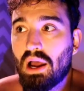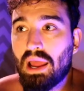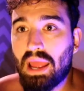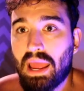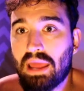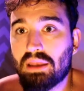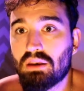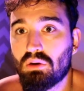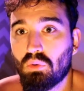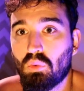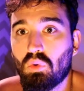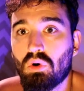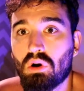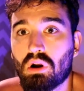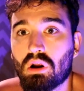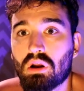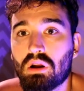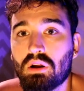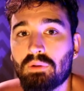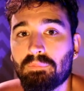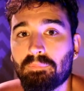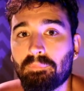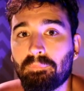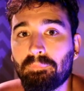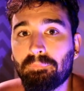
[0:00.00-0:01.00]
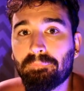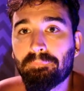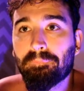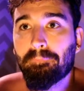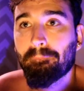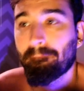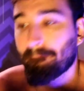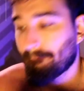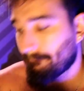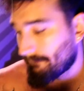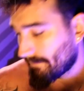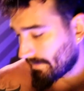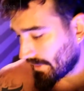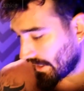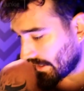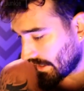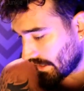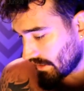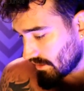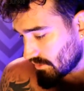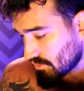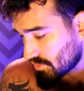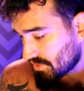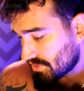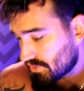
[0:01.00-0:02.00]
I had to work.
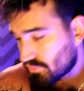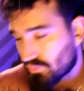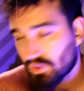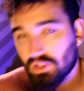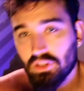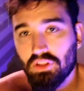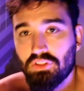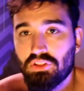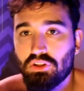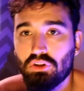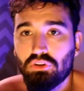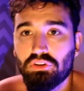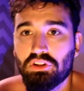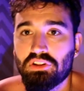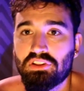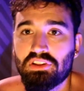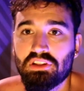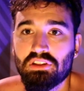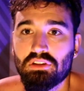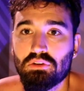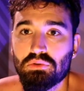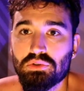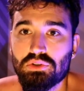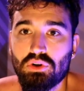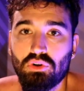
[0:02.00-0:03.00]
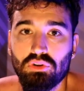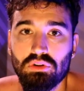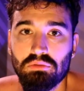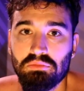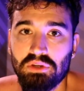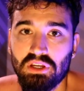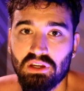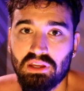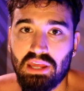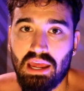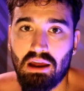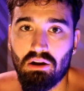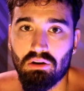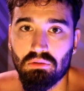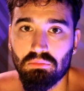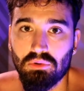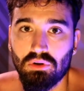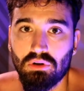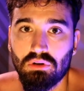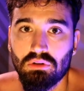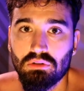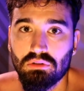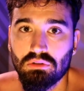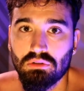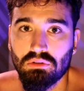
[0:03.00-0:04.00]
And it was really the only thing that was holding me
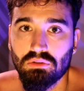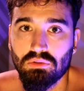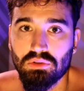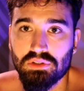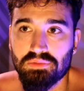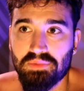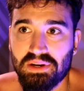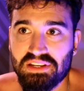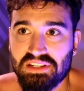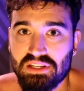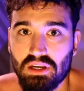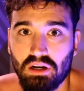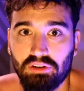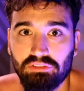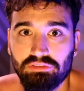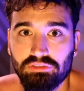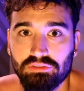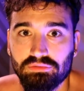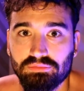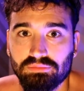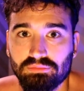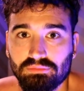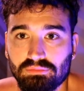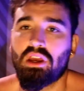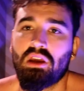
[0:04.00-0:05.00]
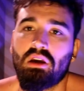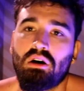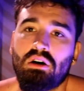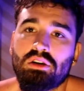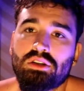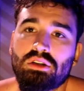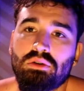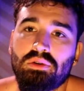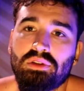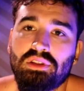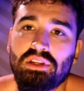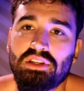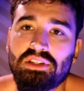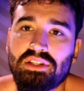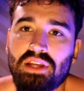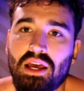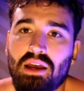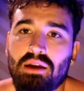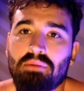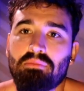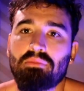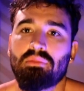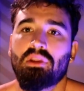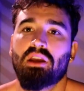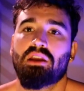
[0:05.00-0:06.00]
accountable was myself. Okay, also at this
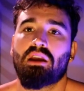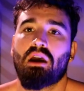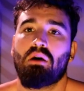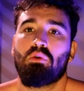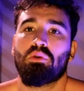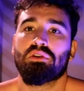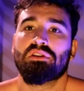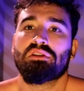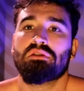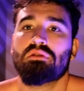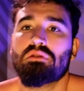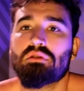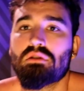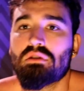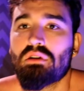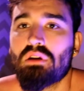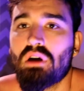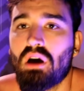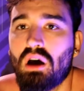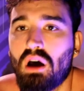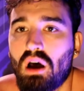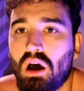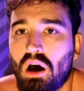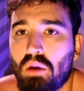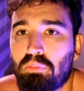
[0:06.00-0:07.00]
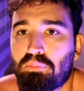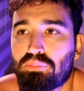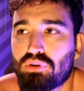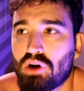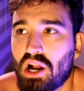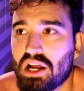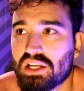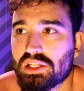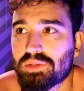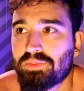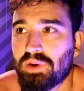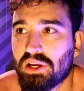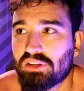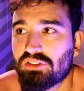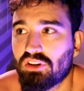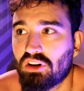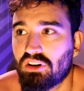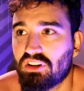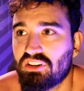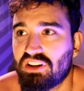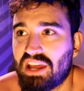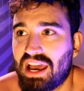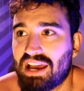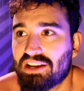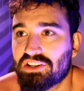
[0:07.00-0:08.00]
time, like I wasn't a prospect
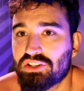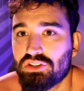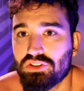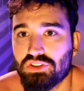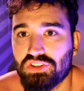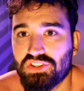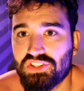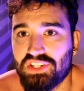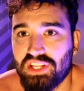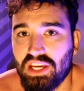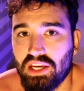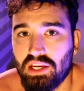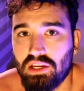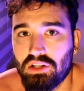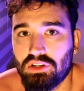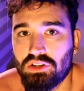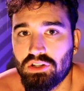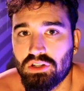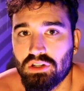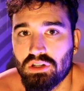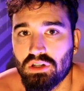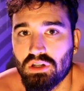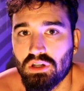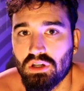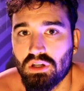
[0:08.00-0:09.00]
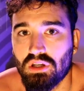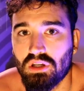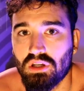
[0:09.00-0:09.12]
on a national stage